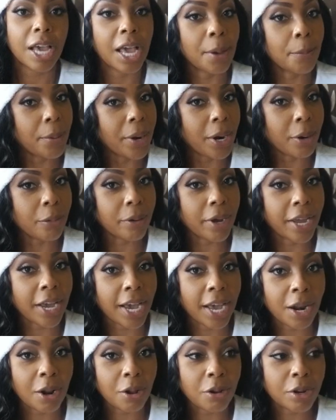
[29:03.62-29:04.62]
And by the way,
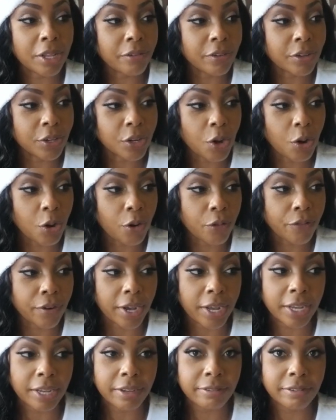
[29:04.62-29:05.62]
I don't even know if
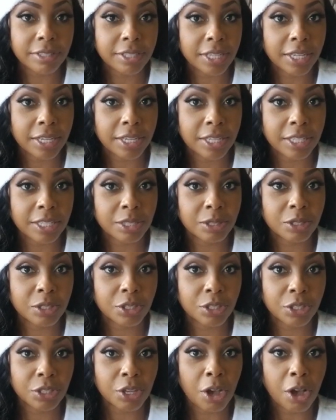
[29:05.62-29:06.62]
I even said this
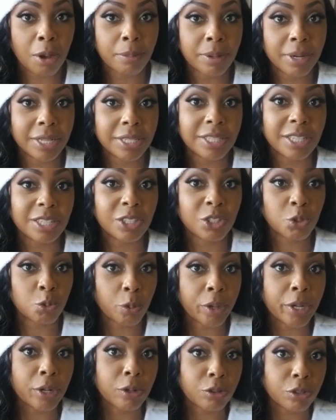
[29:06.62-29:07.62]
to y'all, but it's a
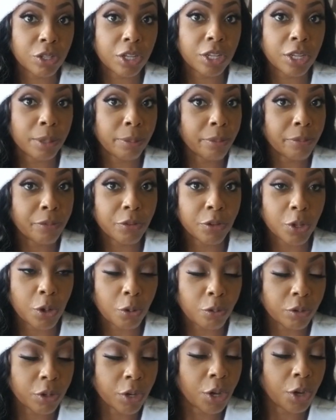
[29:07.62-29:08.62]
swingers club if you
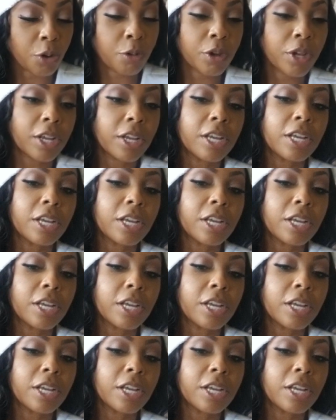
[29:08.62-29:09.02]
don't know.